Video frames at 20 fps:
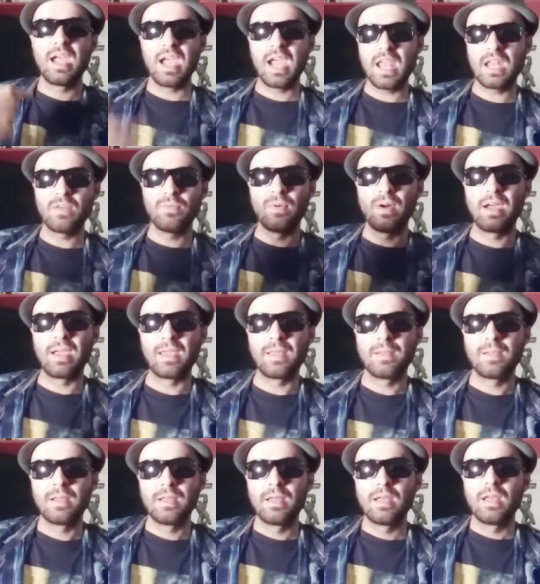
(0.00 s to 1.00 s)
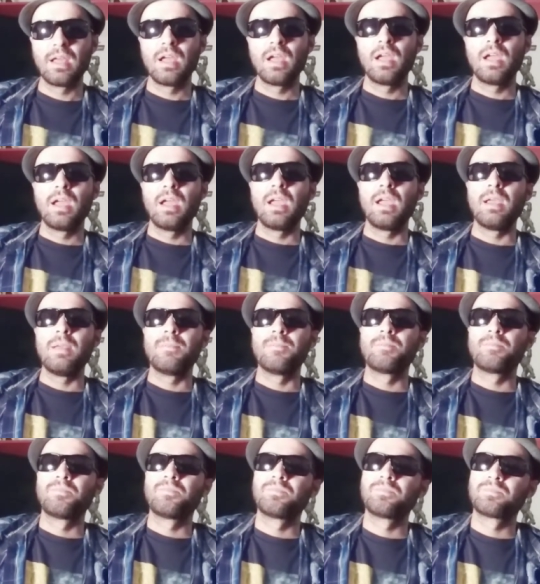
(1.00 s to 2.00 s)
Anyway, hey,
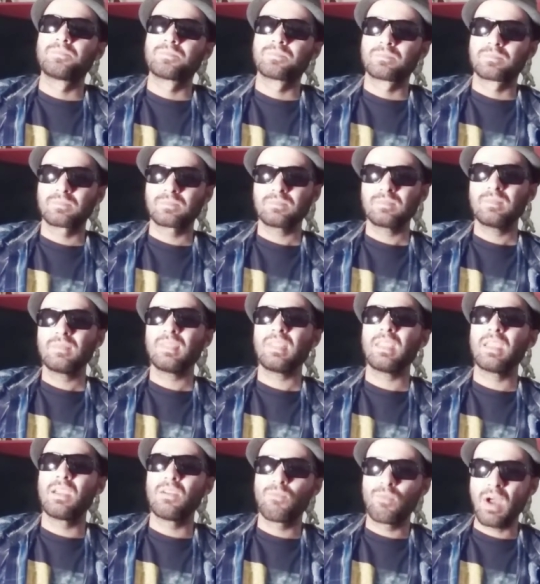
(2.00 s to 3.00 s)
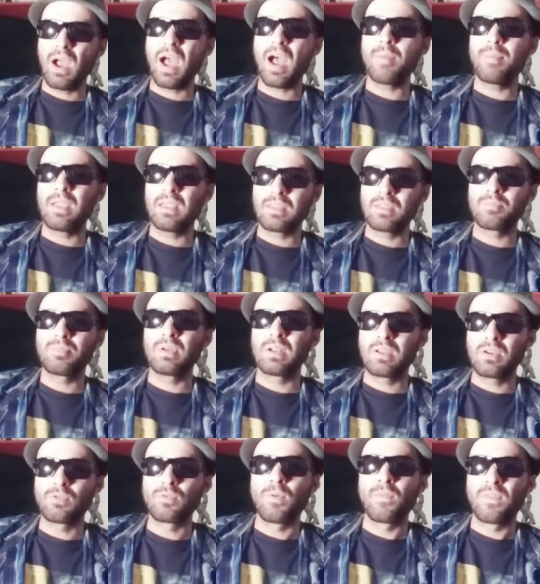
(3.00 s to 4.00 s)
hey, Rob is a pretty
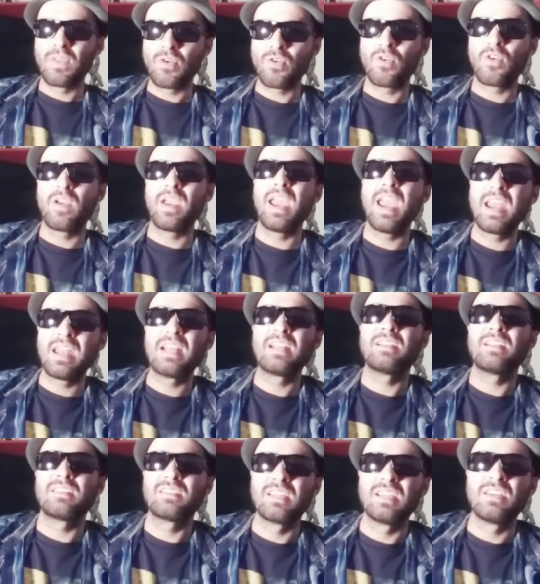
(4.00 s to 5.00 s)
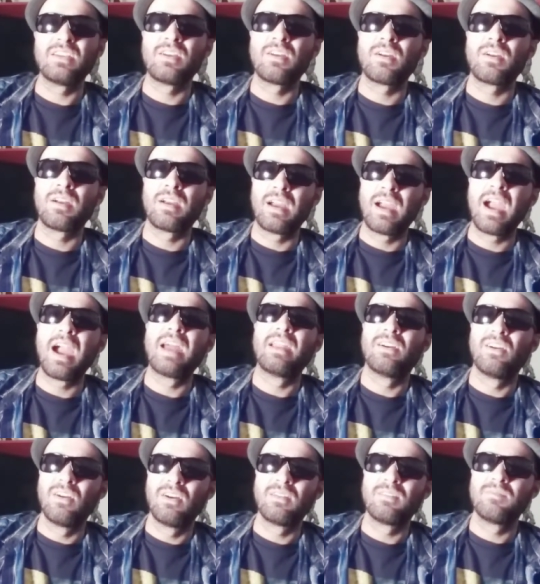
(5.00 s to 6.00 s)
good reviewer and entertainer at
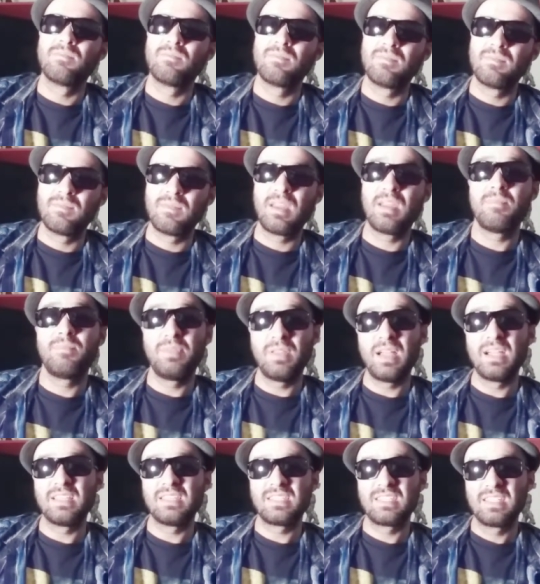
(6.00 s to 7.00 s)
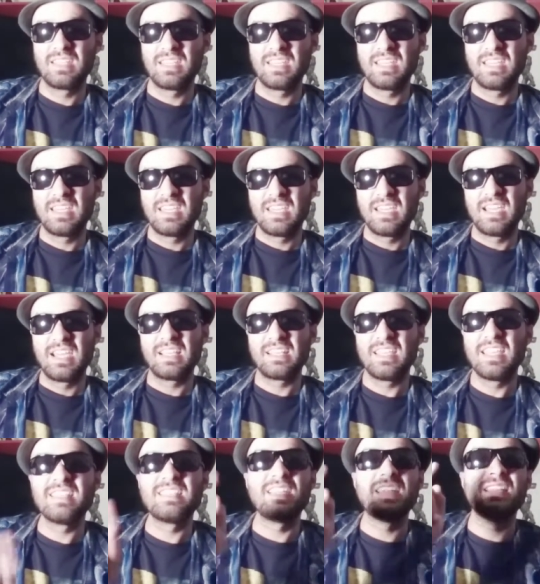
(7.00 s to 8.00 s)
heart, and plus, as
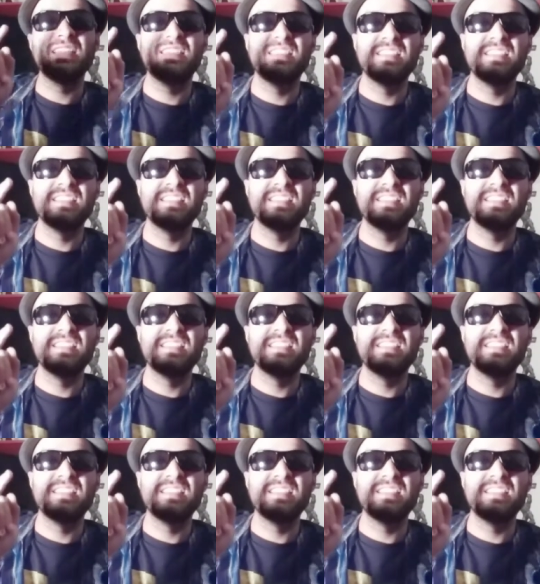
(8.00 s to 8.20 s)
he did,